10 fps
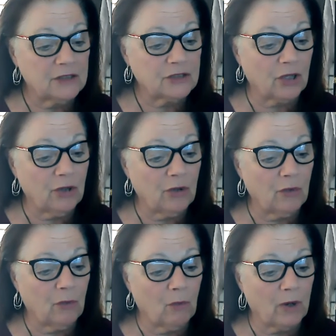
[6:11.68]

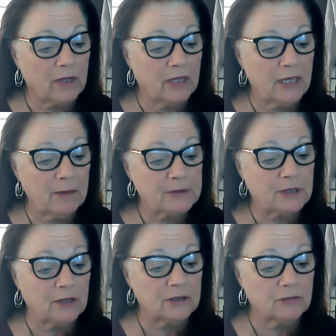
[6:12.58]
So, what keeps
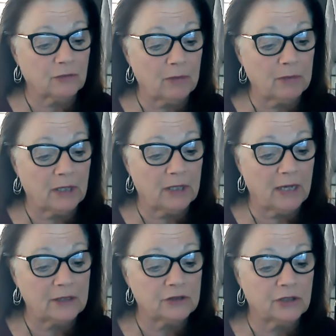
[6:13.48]
us from
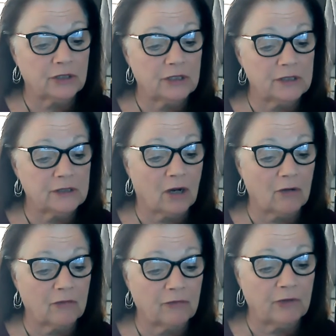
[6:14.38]
connection is
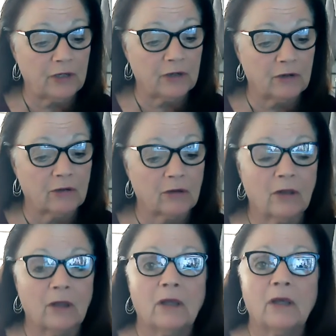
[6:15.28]
our fear
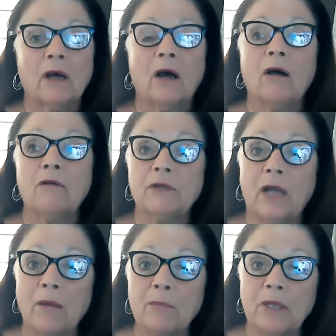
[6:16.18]
of
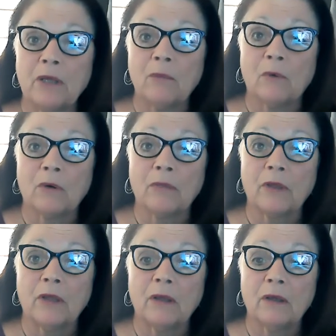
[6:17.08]
not being
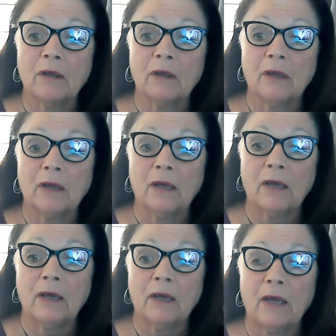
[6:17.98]
worthy.
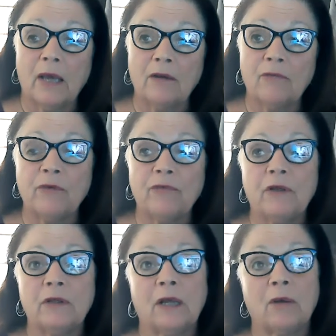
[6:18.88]
And if we
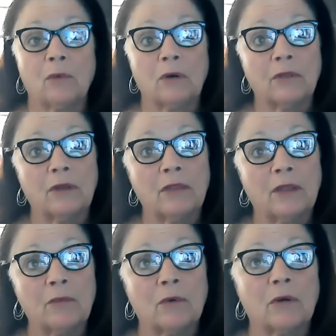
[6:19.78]
feel not worthy,
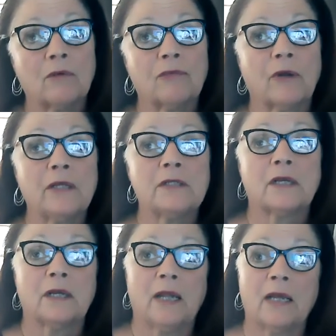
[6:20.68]
then we're afraid to
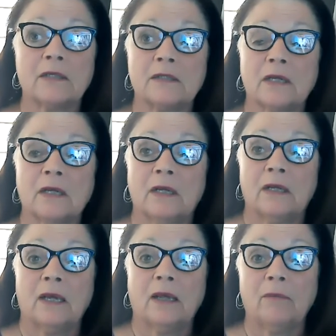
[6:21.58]
connect.
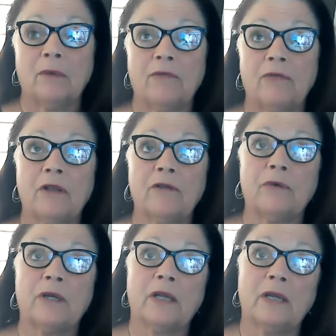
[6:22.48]
And we feel if
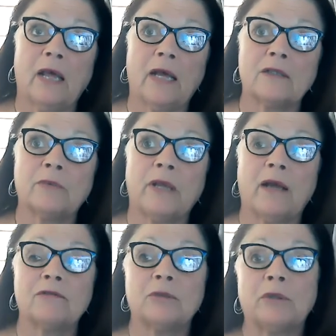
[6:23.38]
we connect, we
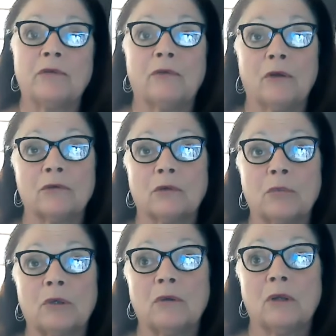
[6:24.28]
have to be
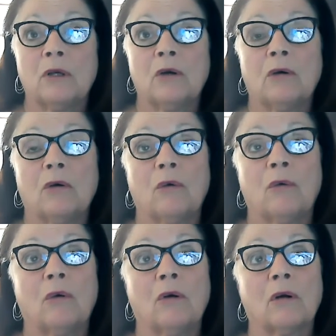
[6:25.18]
vulnerable
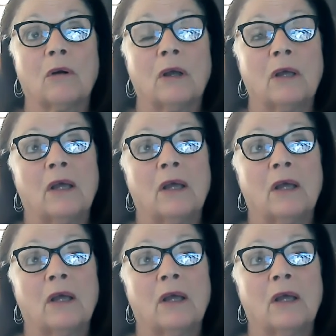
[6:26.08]
or